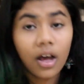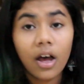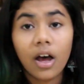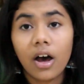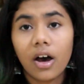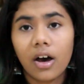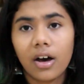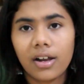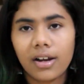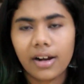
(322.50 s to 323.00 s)

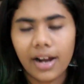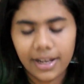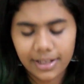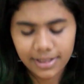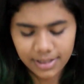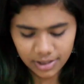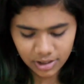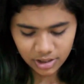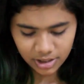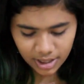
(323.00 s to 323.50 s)
Alright,
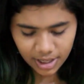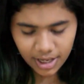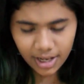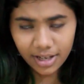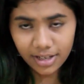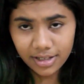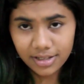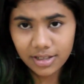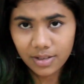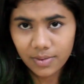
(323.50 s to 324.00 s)
so she
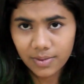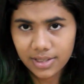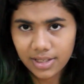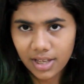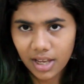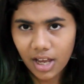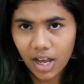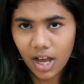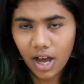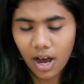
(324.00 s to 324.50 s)
is
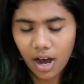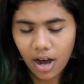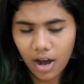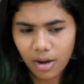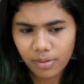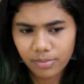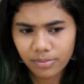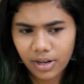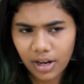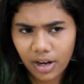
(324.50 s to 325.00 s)
using
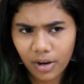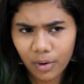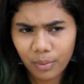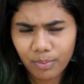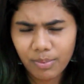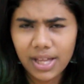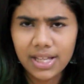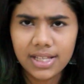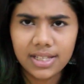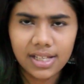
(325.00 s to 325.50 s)
a brow
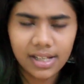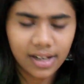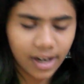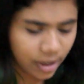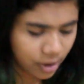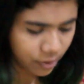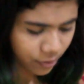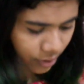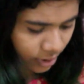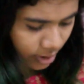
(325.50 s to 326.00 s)
pencil kind
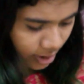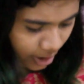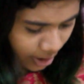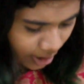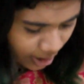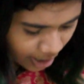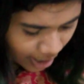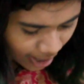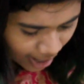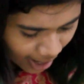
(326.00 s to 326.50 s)
of a thing,